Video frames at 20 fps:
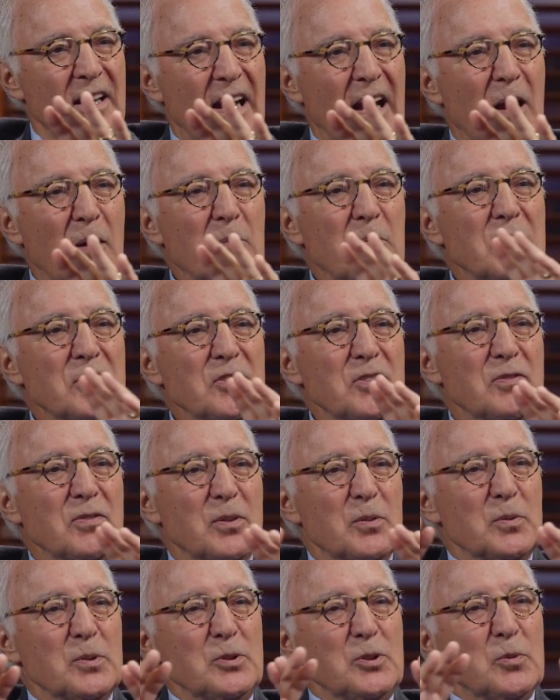how much of
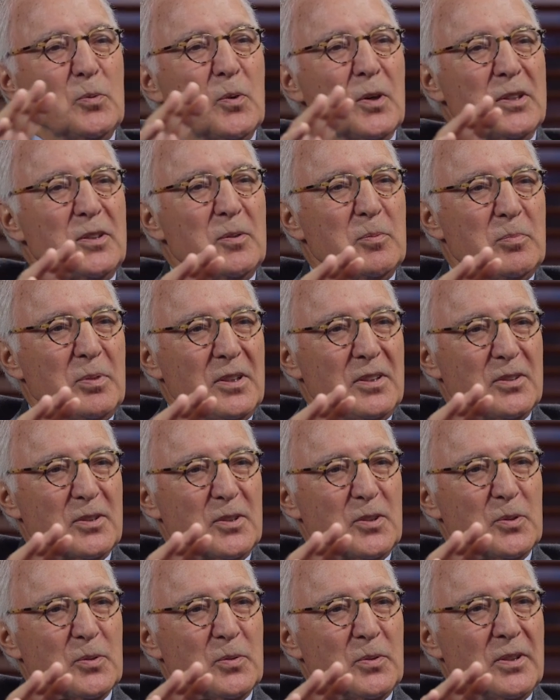it would you want to be the
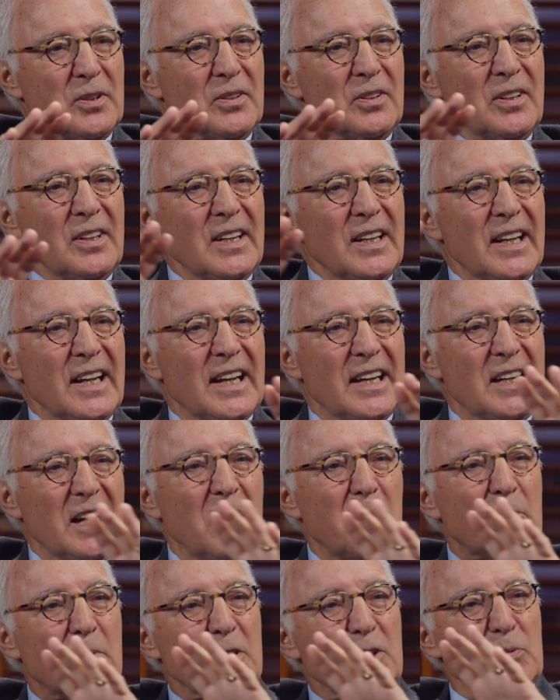career and
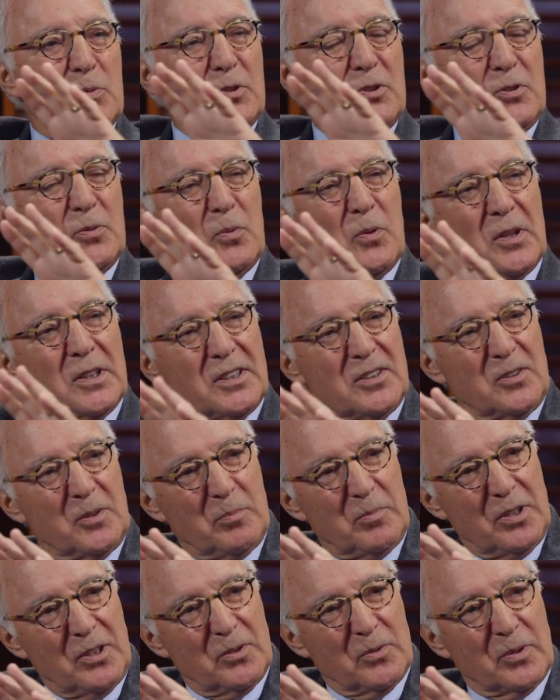how much would you want it to
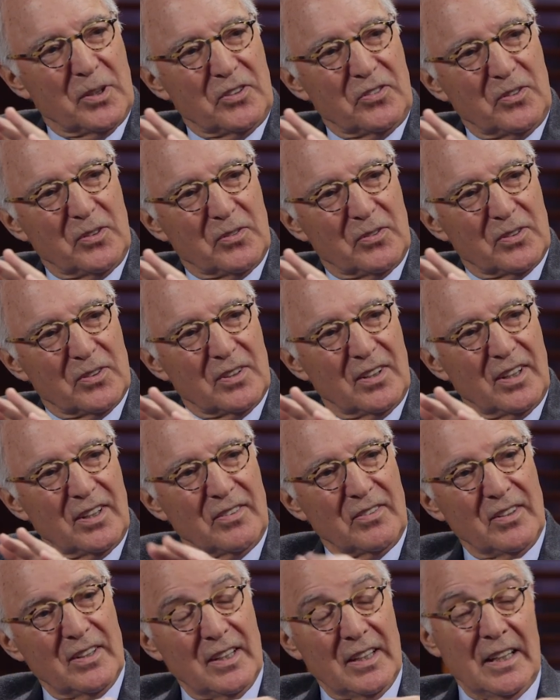be the rest of your
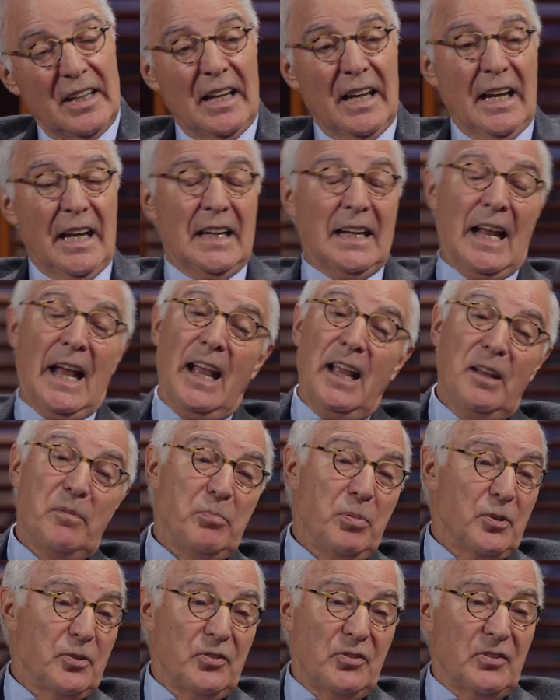life? Mm -hmm. And I
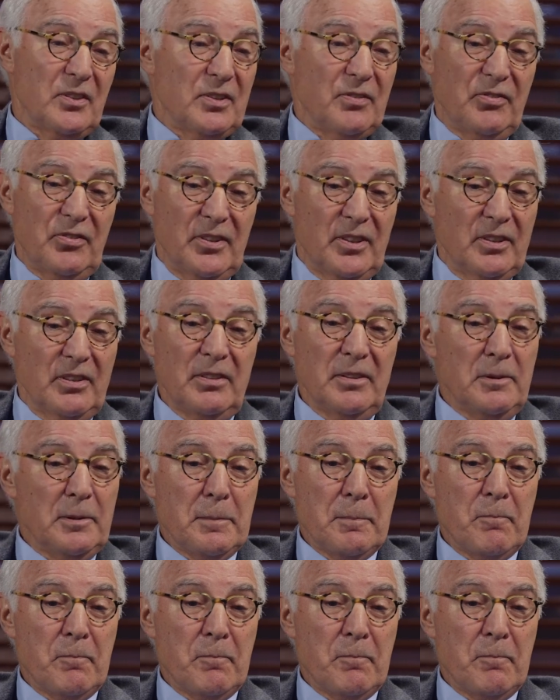personally feel